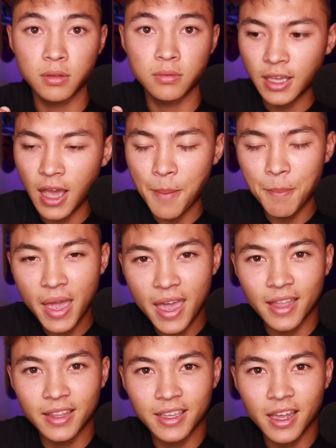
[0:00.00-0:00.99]
And they got
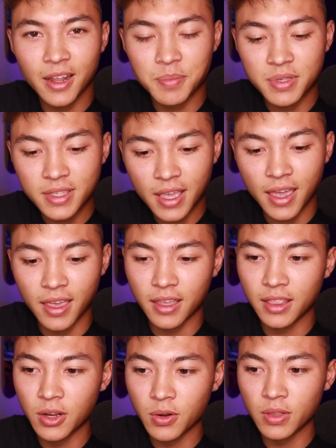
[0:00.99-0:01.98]
mad. They got upset,
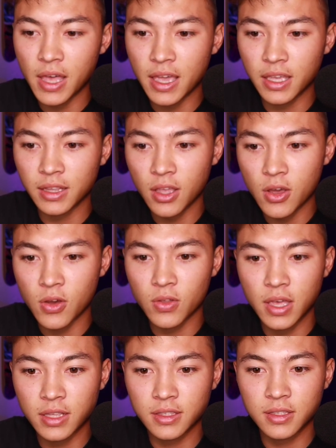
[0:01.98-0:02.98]
and they were like,
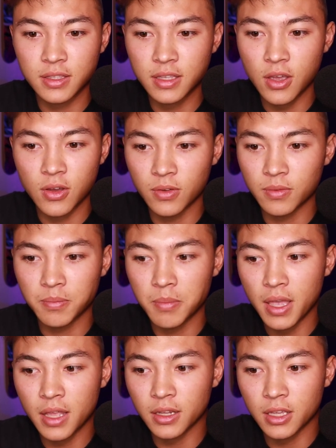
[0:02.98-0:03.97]

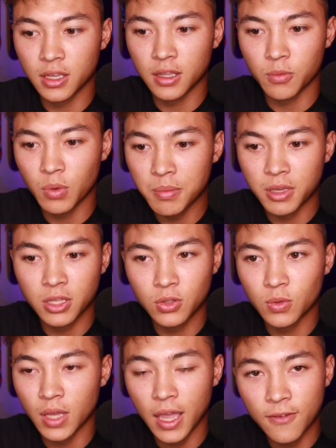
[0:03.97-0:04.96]
women can
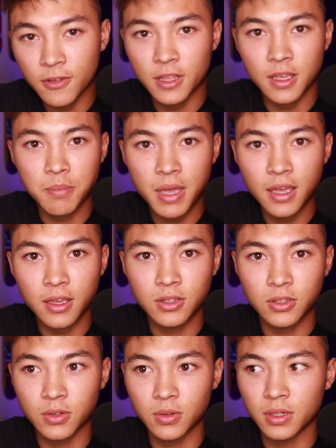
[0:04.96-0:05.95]
do everything a man
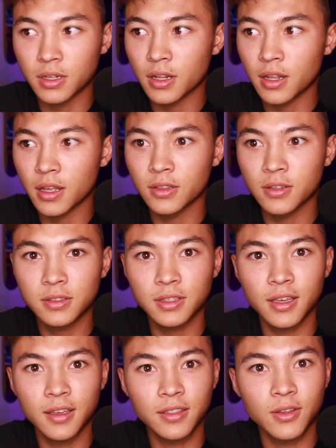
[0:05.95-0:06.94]
could do. And then I looked
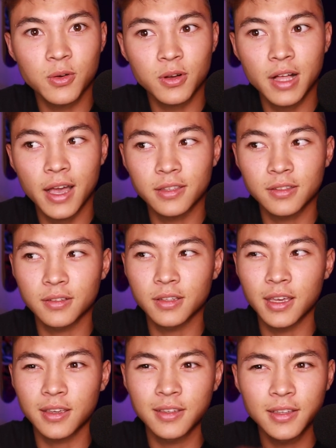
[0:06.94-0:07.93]
at the whole class, and they're
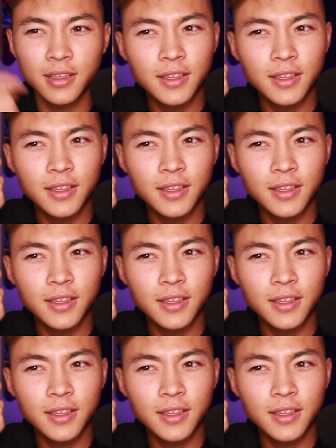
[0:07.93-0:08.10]
like,